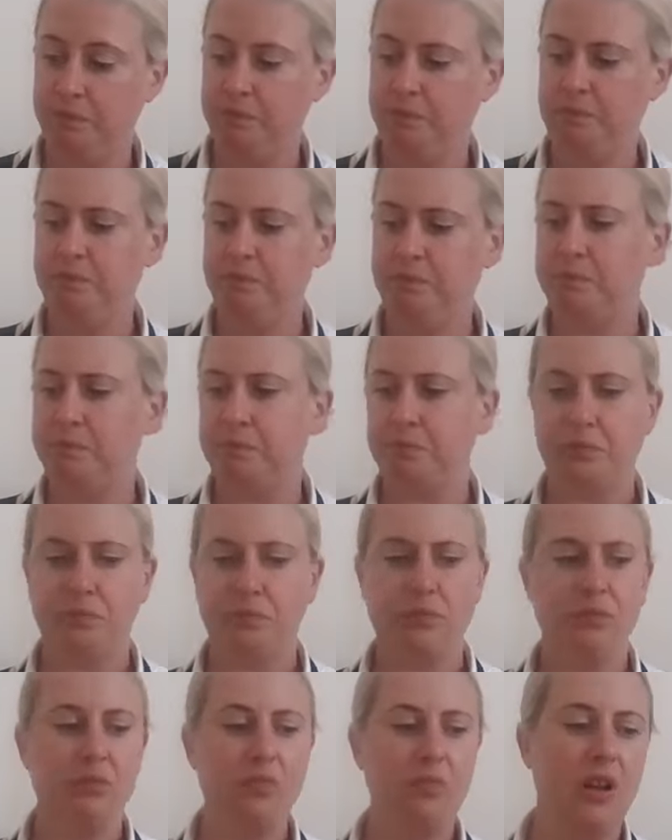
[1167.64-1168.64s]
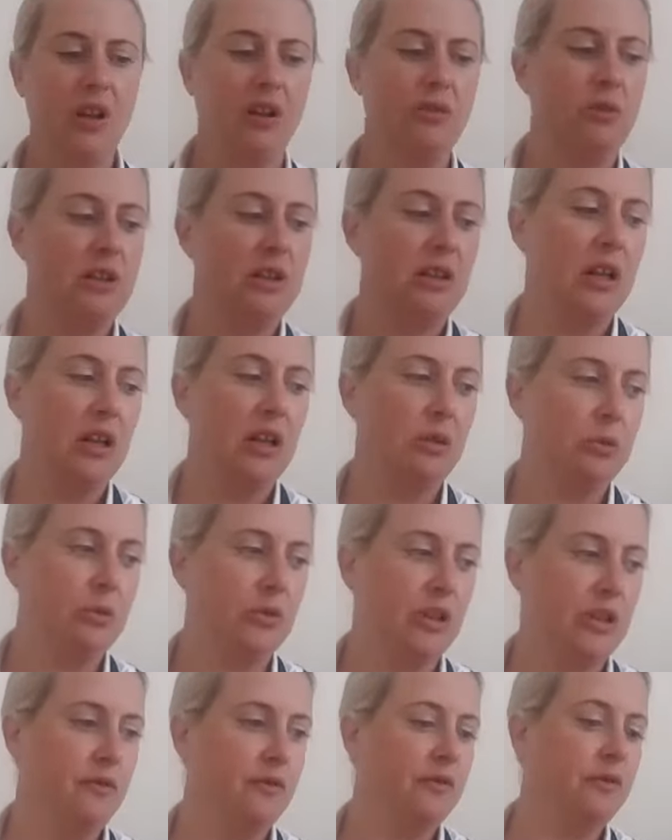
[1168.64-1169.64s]
I really like
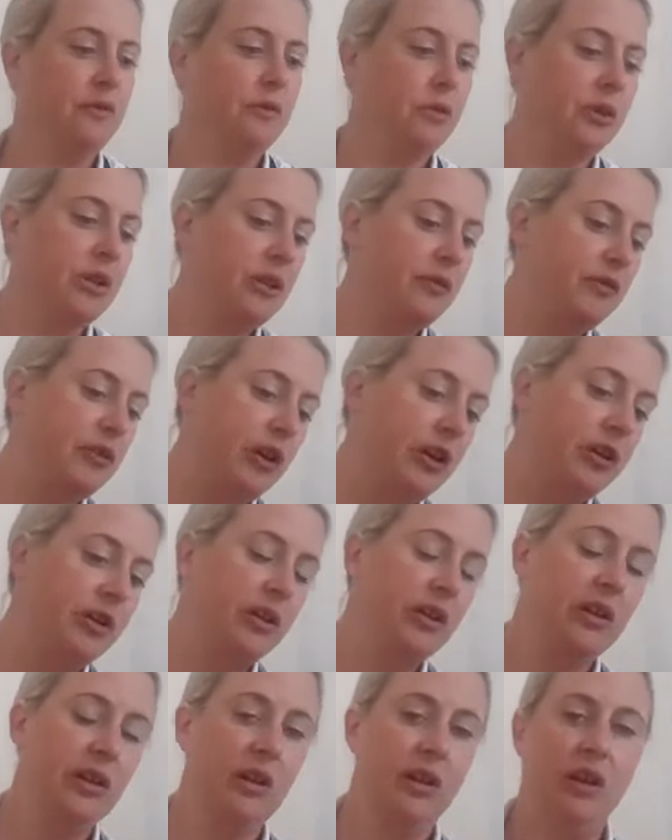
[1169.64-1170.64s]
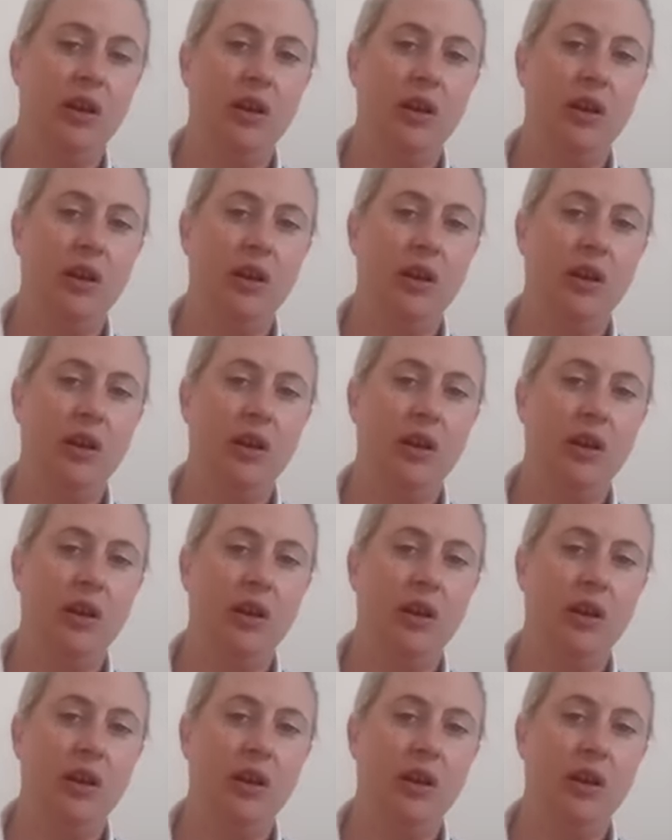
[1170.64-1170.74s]
what they've what they've done.